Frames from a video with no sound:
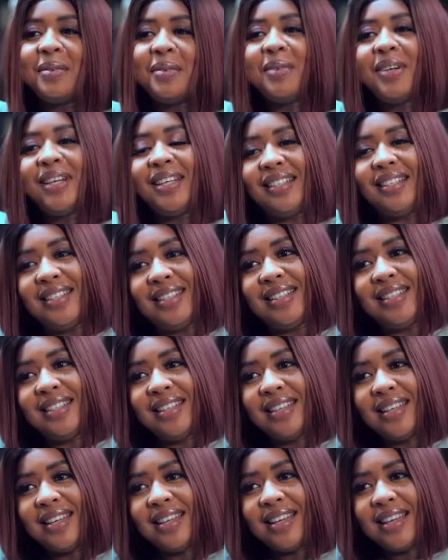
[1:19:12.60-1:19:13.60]
Wait,
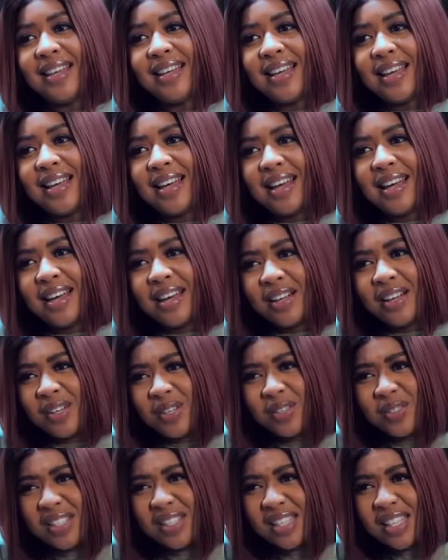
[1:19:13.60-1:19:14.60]
are
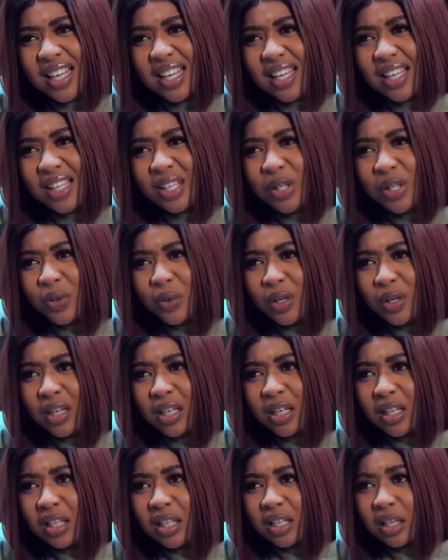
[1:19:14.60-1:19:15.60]
you saying you
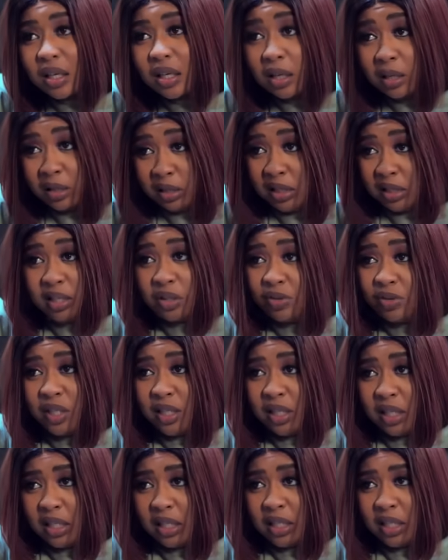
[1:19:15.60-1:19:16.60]
are
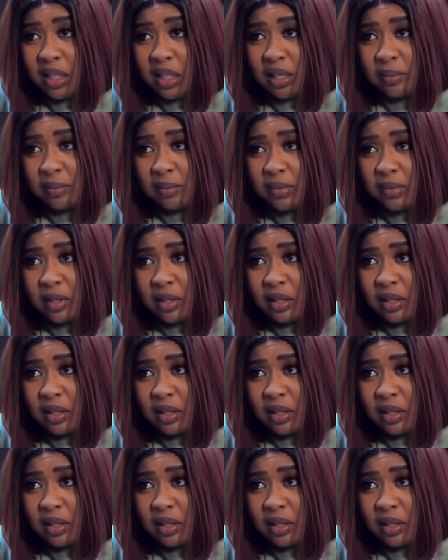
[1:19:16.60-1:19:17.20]
considering dating him?